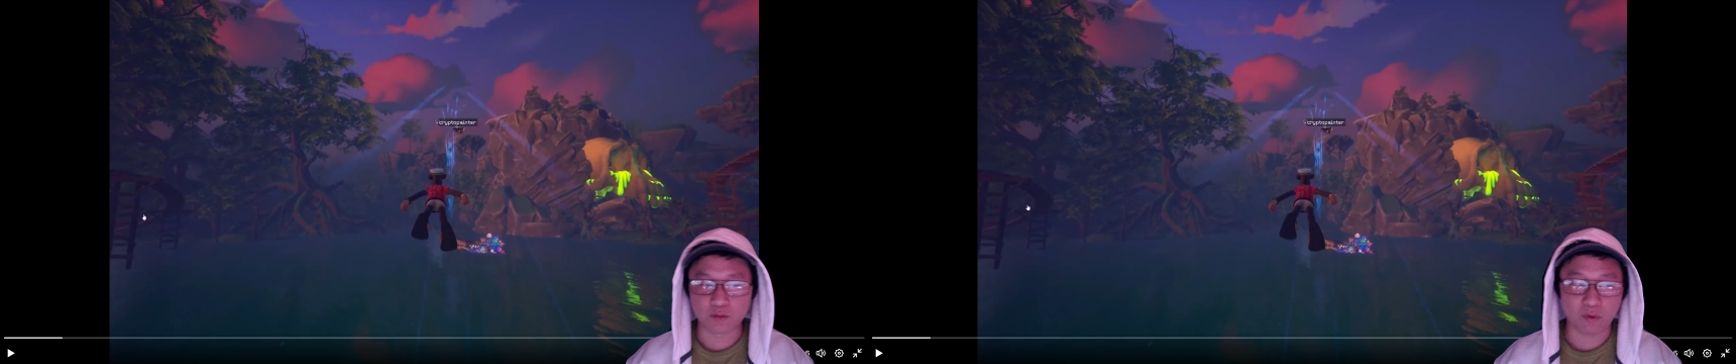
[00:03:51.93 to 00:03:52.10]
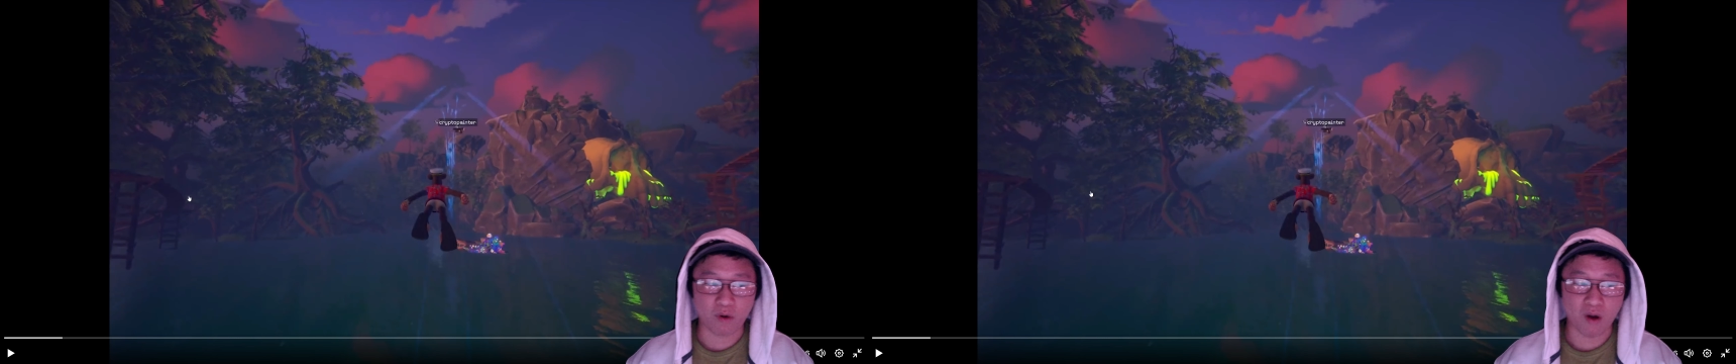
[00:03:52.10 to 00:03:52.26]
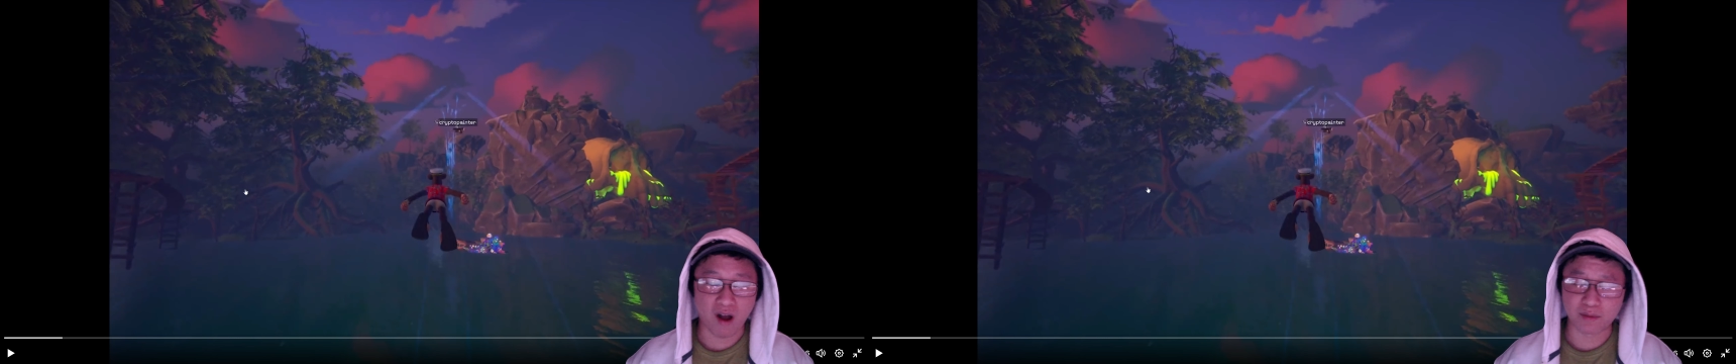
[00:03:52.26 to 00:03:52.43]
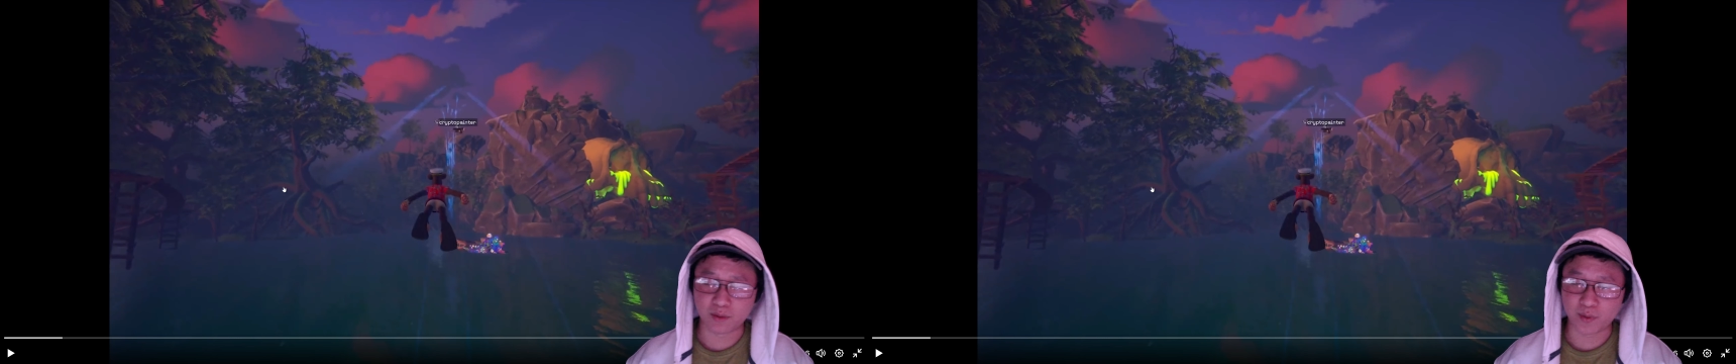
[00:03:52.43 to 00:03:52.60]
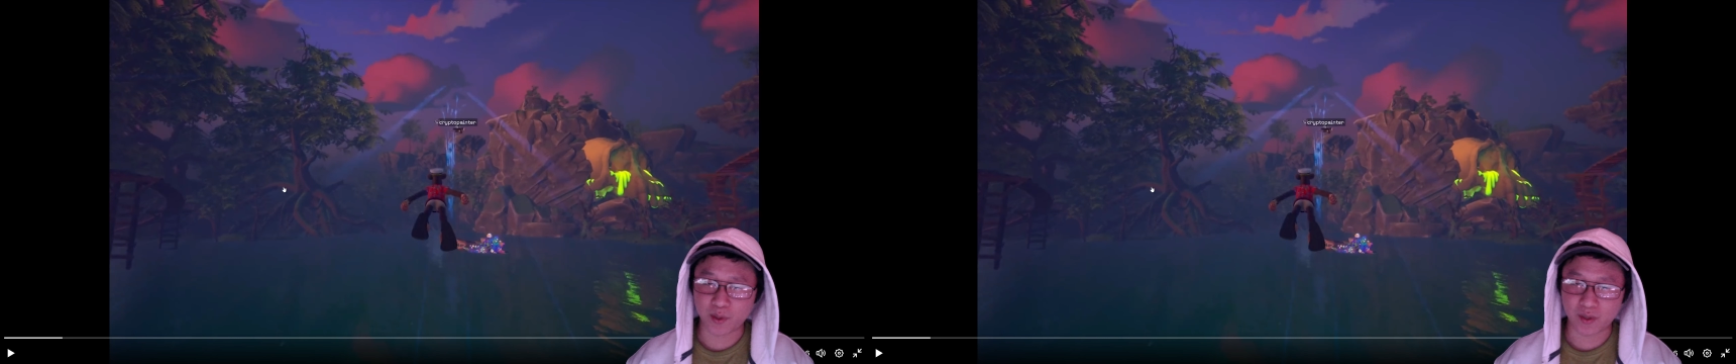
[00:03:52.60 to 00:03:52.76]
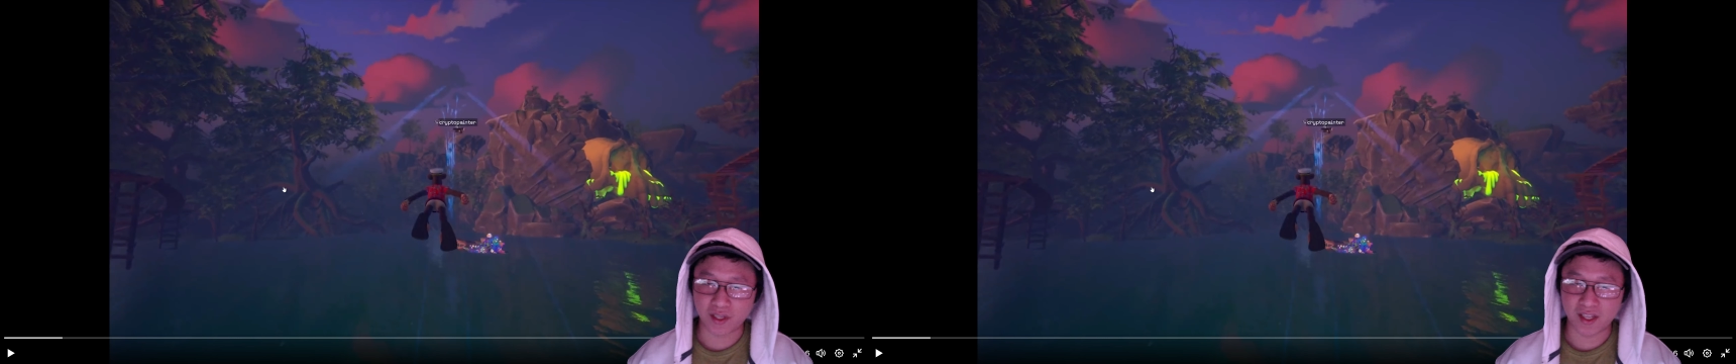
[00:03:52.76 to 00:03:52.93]

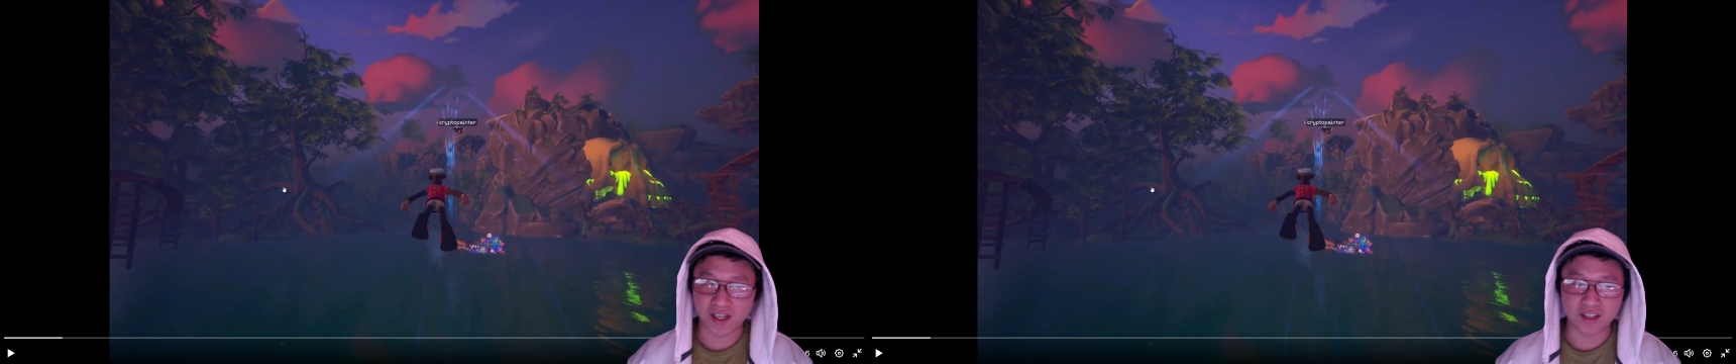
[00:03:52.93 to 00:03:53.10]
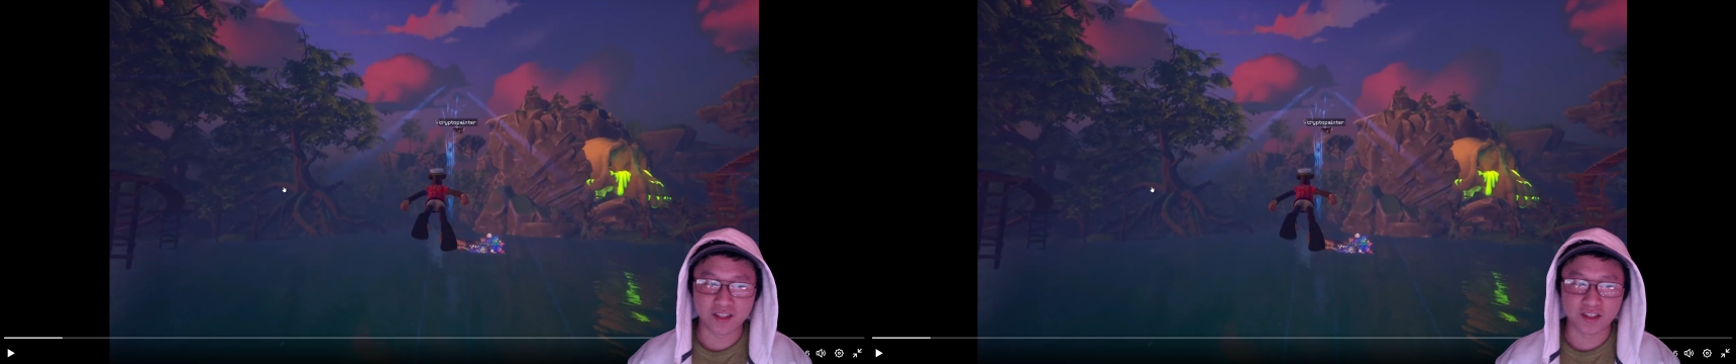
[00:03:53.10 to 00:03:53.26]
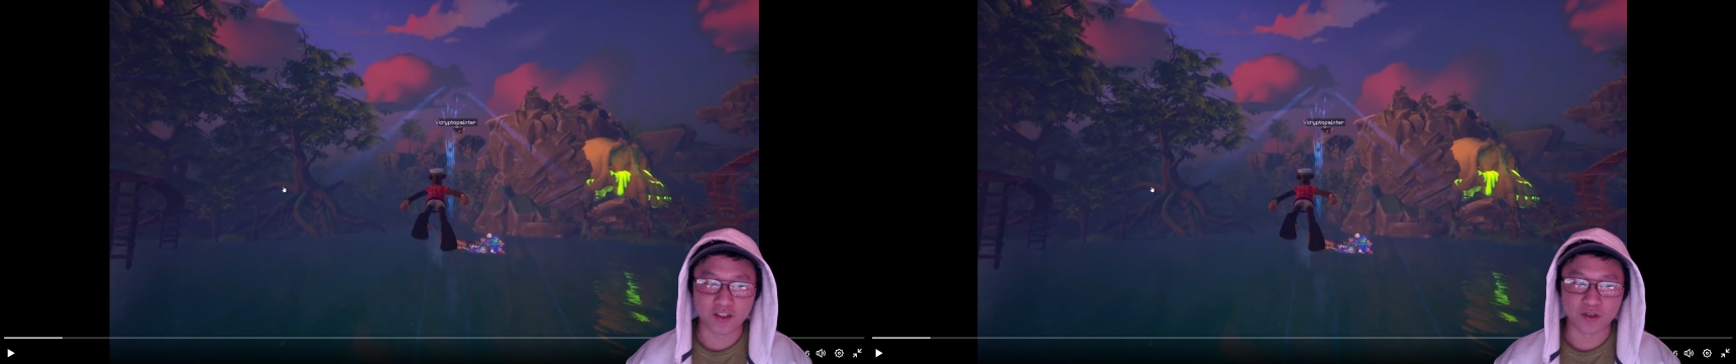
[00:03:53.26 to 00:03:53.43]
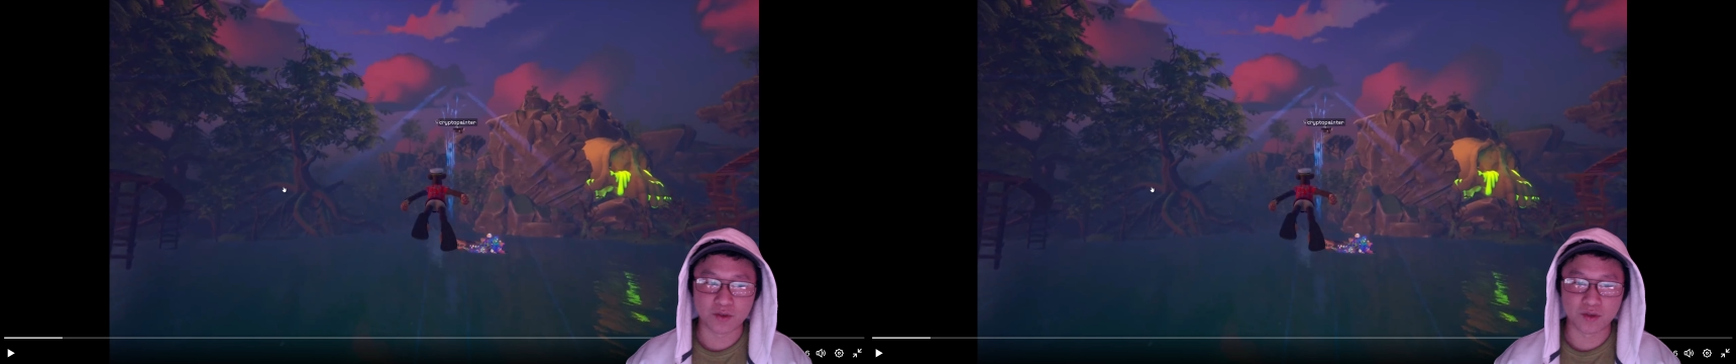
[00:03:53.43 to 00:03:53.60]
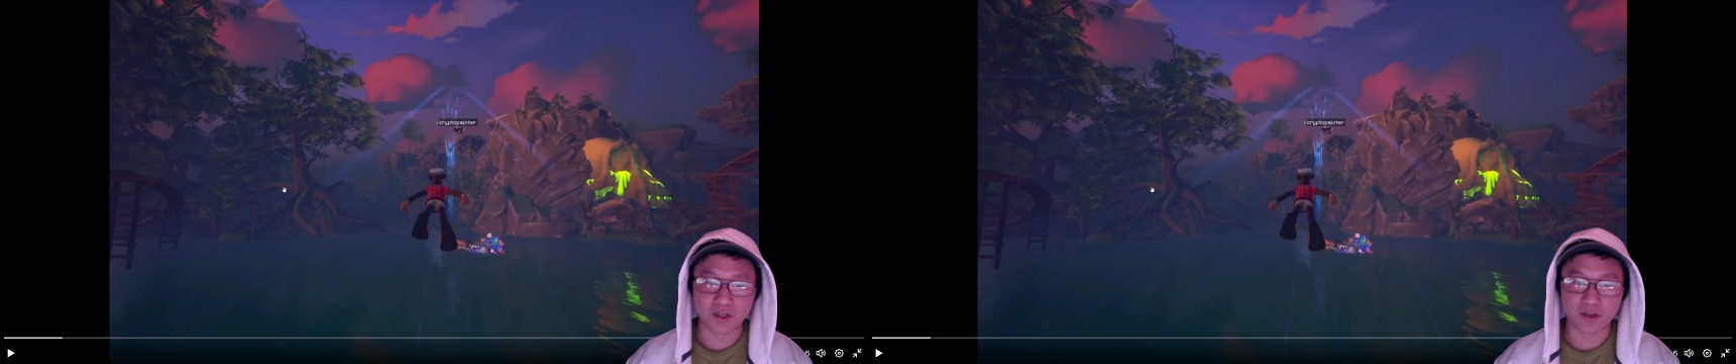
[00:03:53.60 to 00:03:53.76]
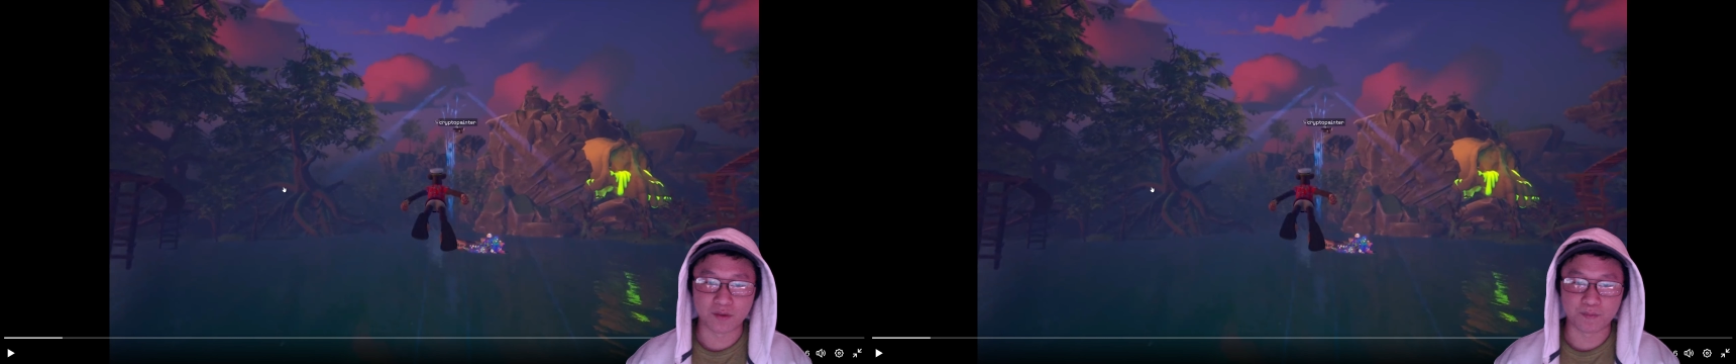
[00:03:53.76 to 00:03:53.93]
probably related to,